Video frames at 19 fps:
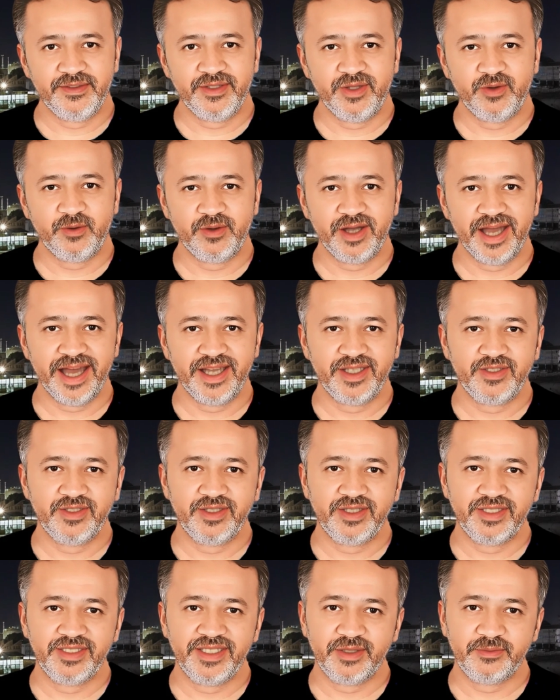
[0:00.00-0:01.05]
The
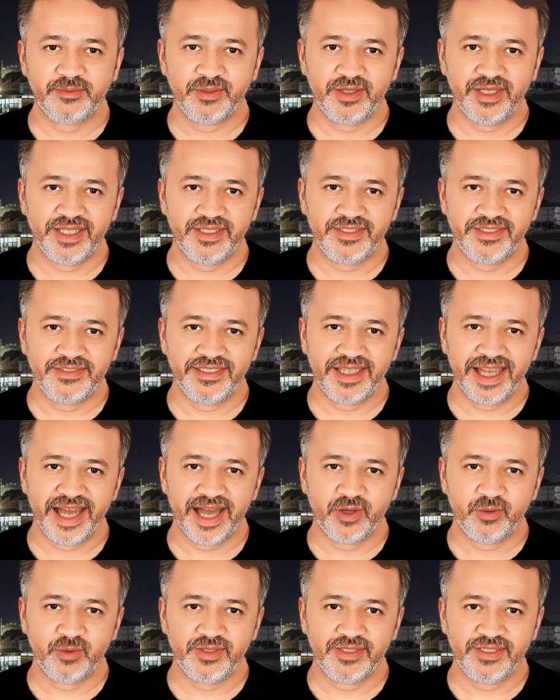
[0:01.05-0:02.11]
reaction is complete,
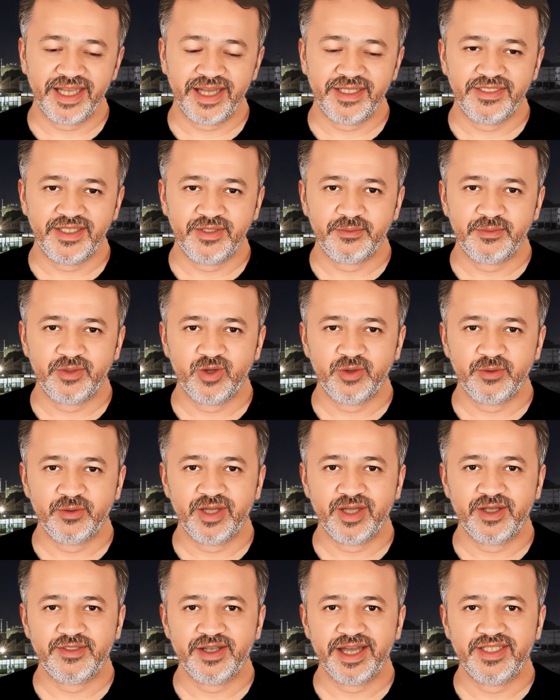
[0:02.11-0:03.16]
and we say the
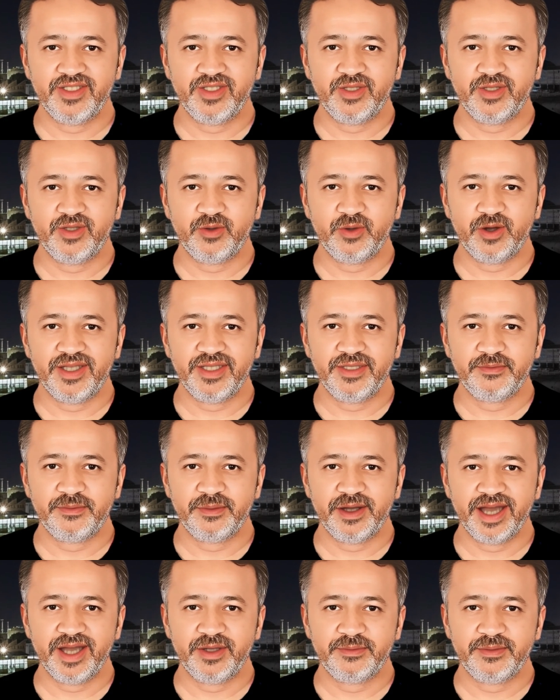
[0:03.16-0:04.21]
absorption of H2S
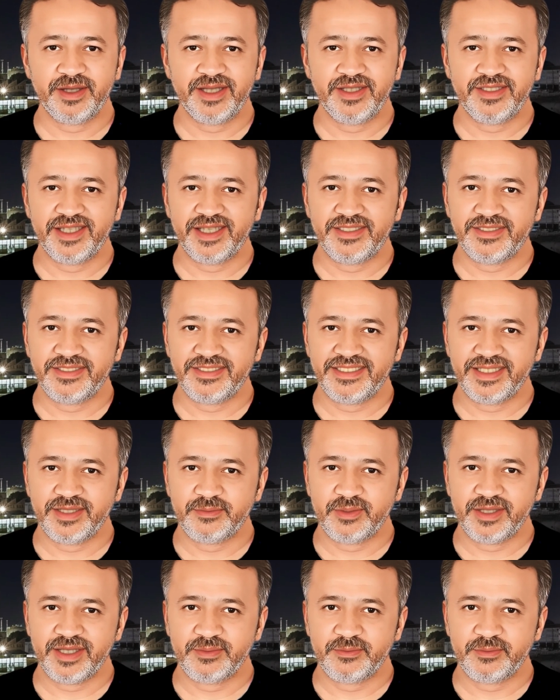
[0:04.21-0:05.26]
by amine is
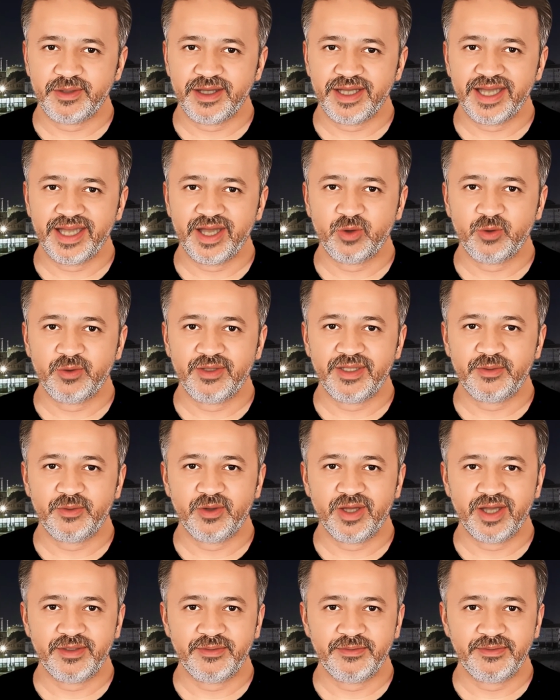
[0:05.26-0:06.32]
limited by
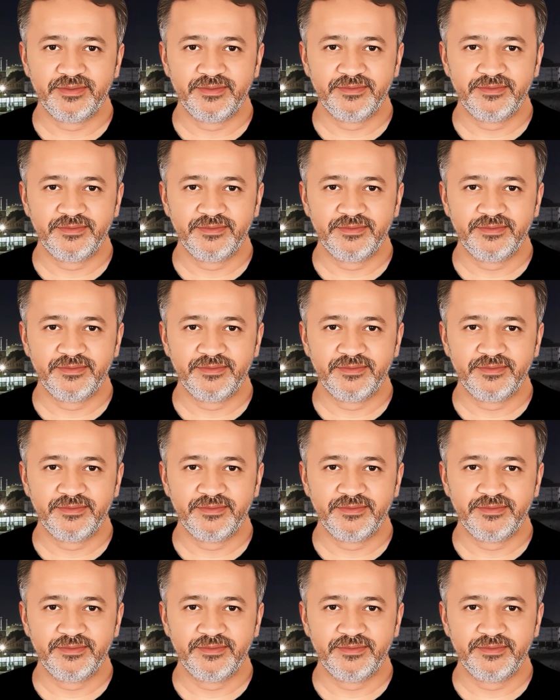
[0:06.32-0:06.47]
equilibrium.